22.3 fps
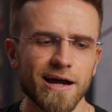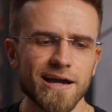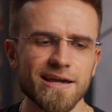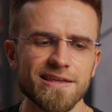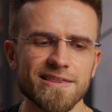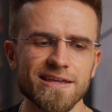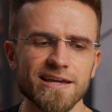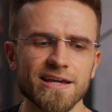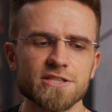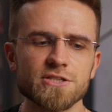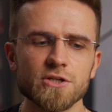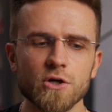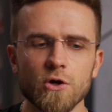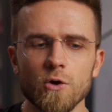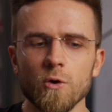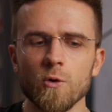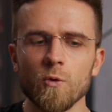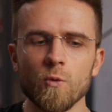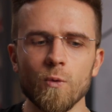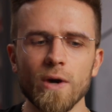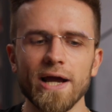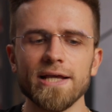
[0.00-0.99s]
I think it's a
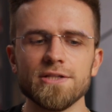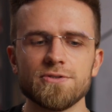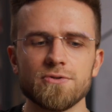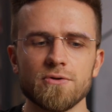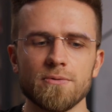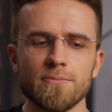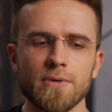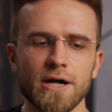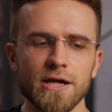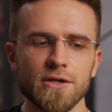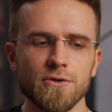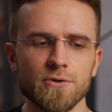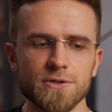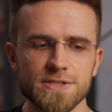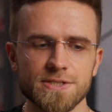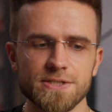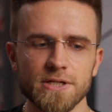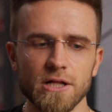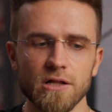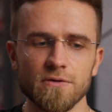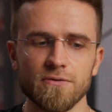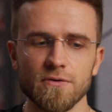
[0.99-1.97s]
cool way to remind
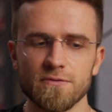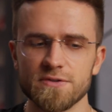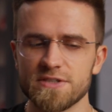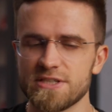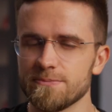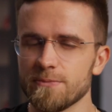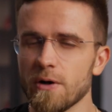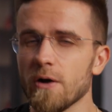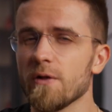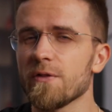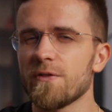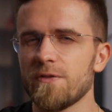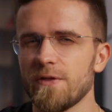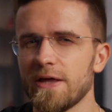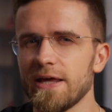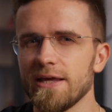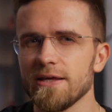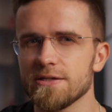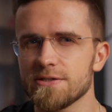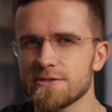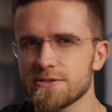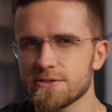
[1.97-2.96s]
yourself of small
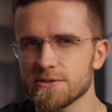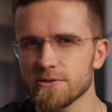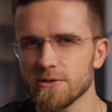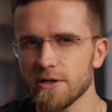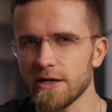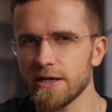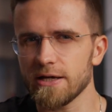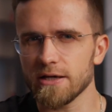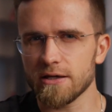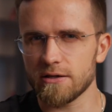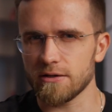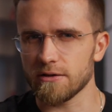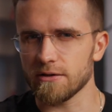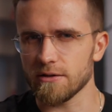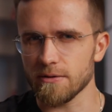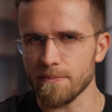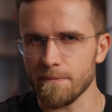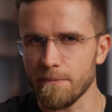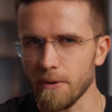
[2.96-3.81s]
things like uh,